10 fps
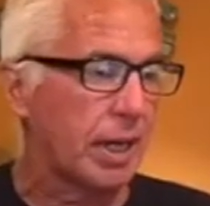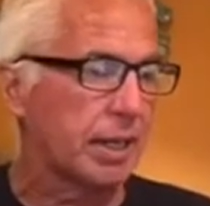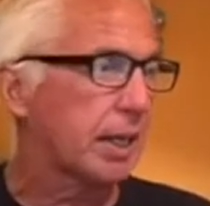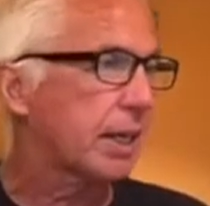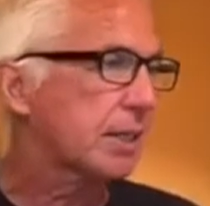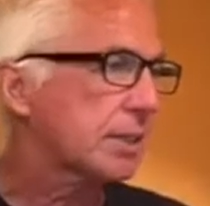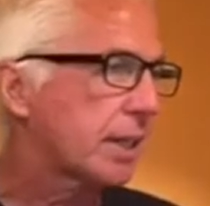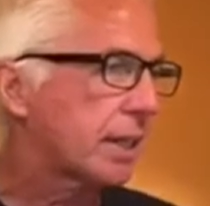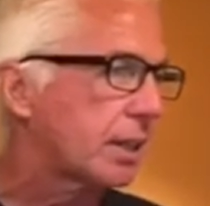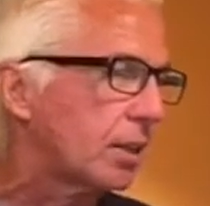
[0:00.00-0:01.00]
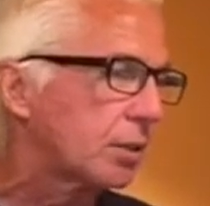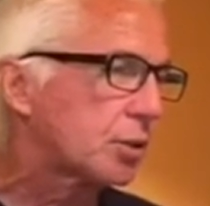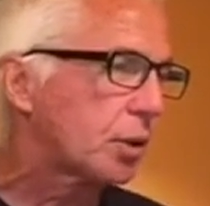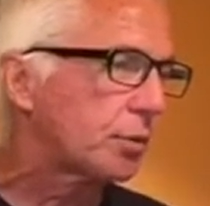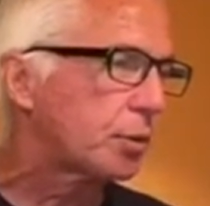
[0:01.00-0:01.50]
I guess I get a little
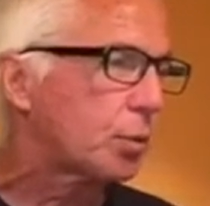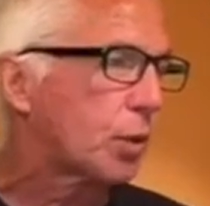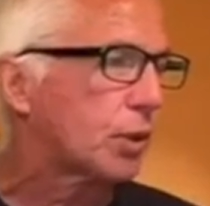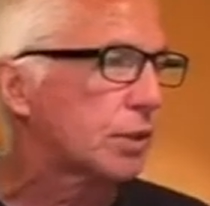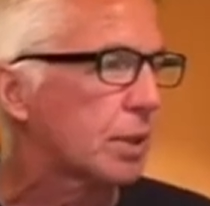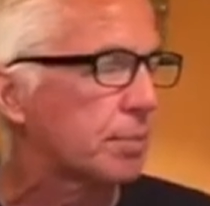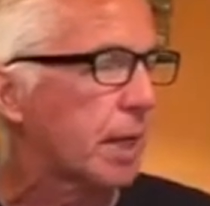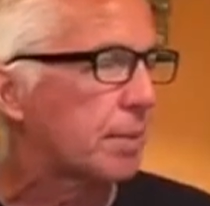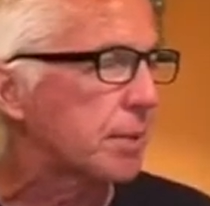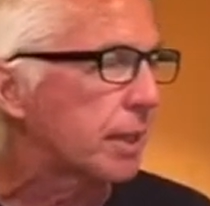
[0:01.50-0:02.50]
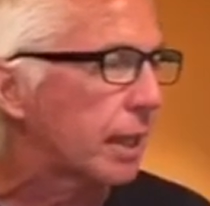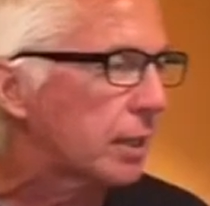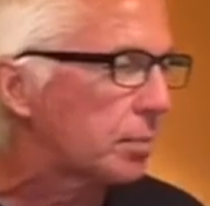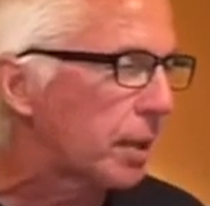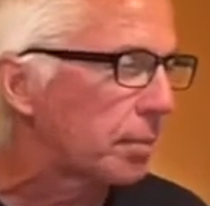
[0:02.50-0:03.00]
short for words sometimes. I'd
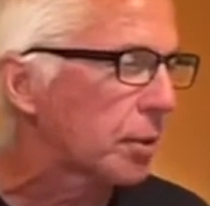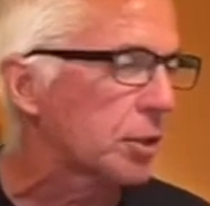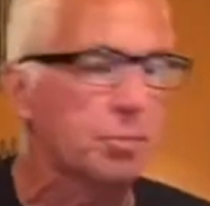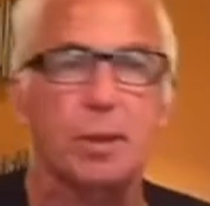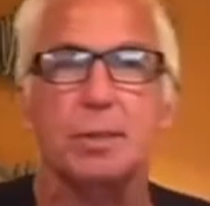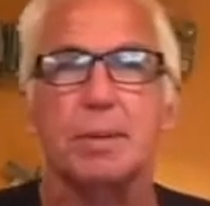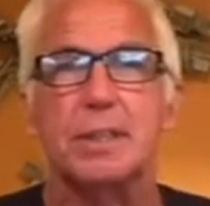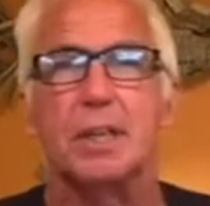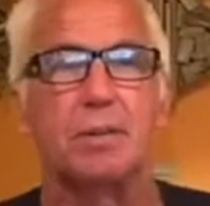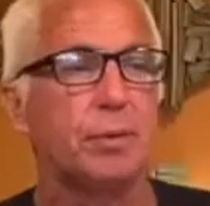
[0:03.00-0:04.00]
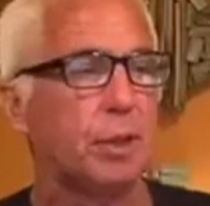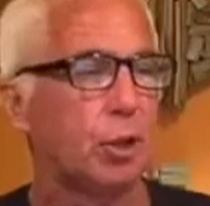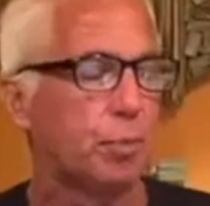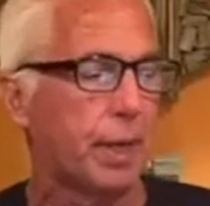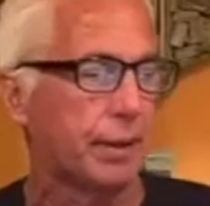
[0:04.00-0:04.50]
like to be able to express myself a
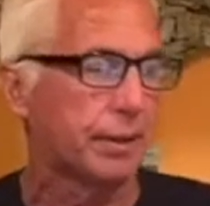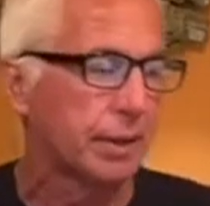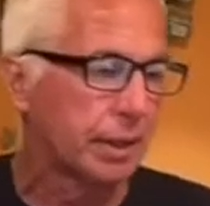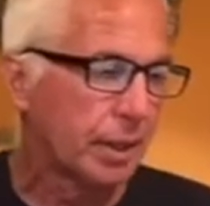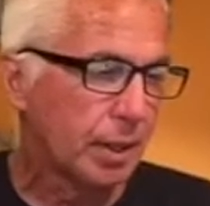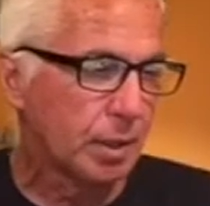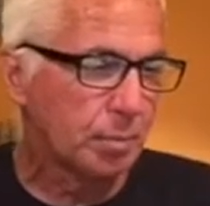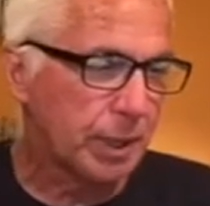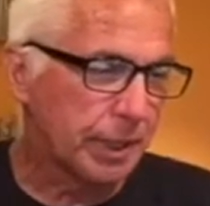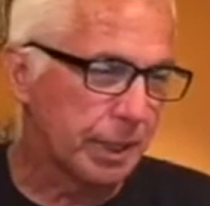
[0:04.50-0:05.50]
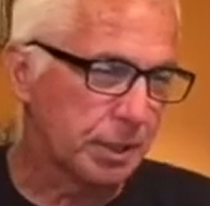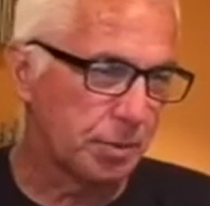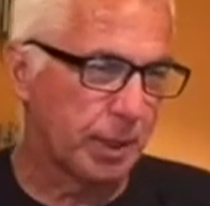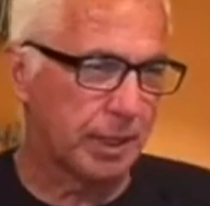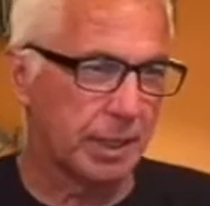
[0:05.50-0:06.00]
little better, but it is
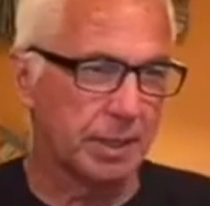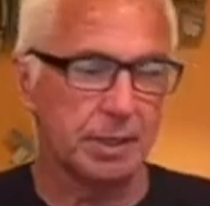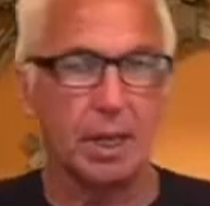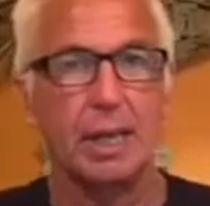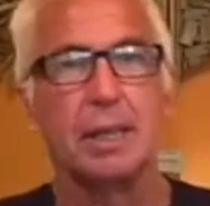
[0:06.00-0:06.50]
what it is.